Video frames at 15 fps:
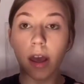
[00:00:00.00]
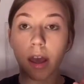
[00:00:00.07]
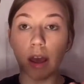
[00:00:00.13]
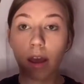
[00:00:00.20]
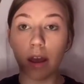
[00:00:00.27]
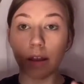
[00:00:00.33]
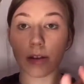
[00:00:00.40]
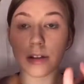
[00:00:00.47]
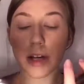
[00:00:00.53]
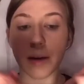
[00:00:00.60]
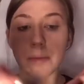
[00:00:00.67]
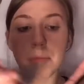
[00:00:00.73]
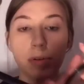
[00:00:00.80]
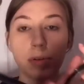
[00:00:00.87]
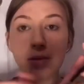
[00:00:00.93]
And
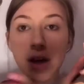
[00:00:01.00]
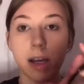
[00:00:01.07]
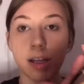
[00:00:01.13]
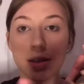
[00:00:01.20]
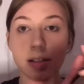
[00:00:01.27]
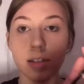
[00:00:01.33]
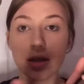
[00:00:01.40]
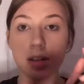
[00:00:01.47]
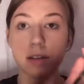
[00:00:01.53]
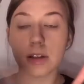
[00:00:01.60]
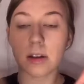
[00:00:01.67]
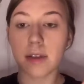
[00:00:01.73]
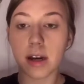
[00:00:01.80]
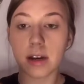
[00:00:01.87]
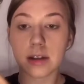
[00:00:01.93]
I press
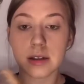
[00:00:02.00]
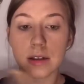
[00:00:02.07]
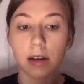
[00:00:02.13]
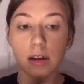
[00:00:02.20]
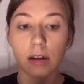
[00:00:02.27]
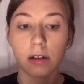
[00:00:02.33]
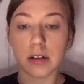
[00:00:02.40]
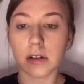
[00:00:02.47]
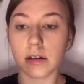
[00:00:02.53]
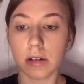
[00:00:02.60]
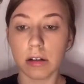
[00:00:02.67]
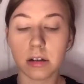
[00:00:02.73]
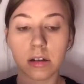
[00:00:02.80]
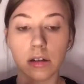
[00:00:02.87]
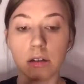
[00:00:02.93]
so that it's not
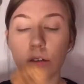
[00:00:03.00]
all